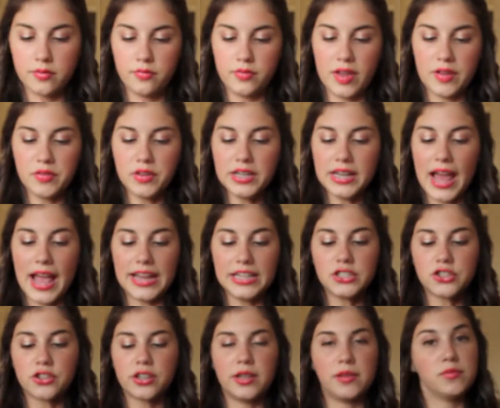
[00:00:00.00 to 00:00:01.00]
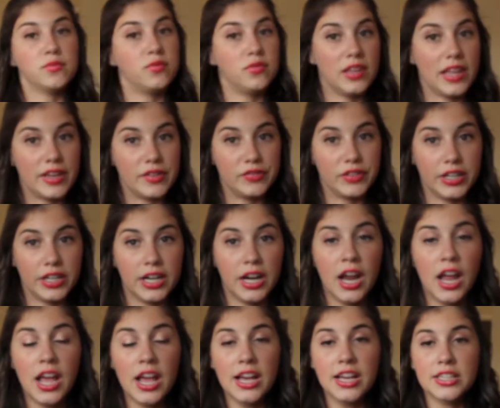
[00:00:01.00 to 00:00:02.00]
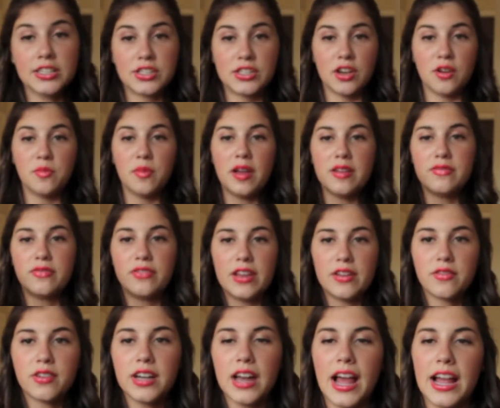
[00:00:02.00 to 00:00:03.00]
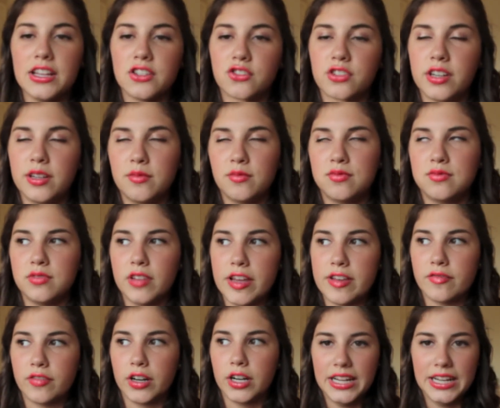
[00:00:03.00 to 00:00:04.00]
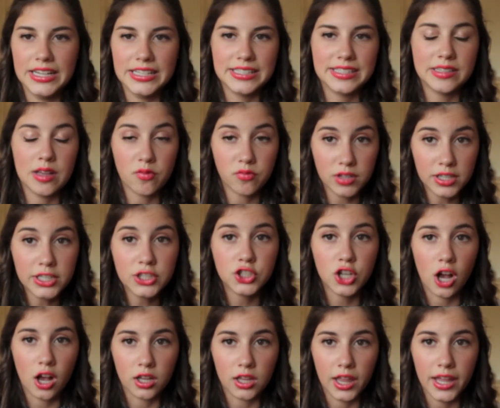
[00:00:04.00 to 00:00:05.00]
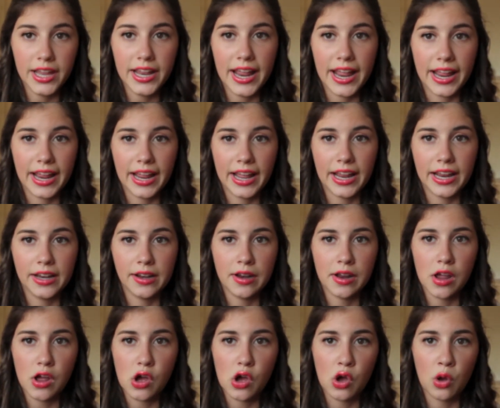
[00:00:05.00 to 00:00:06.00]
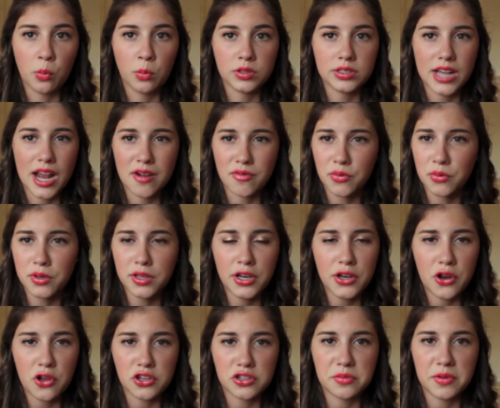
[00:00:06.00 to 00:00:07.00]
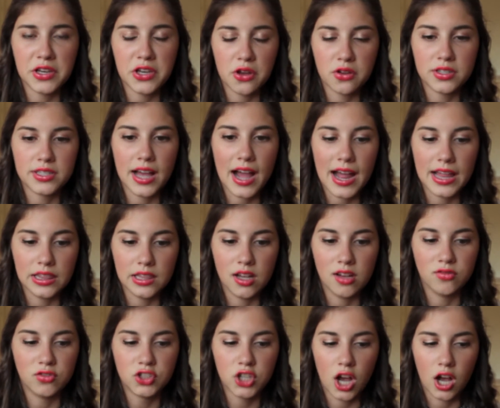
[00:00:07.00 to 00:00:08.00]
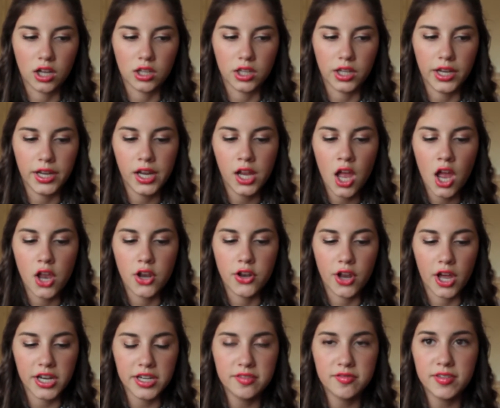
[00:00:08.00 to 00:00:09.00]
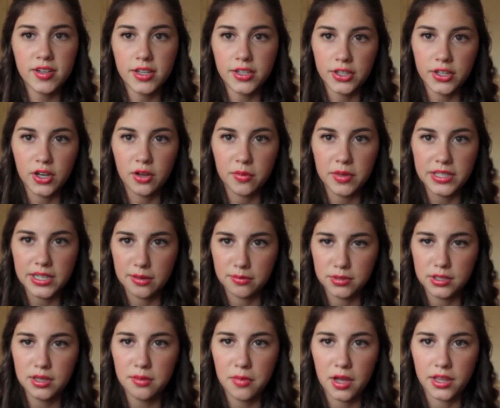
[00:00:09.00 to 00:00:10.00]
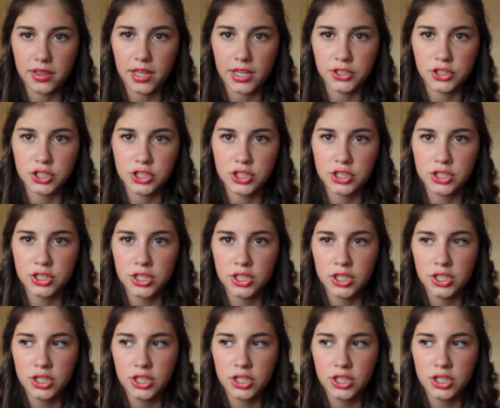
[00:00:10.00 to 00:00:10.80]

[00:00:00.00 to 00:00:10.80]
favorite ice cream flavor. So my favorite ice cream flavor is definitely chocolate and almost everyone that knows me knows that I love chocolate. Not even on, you know, my times of the month, I just,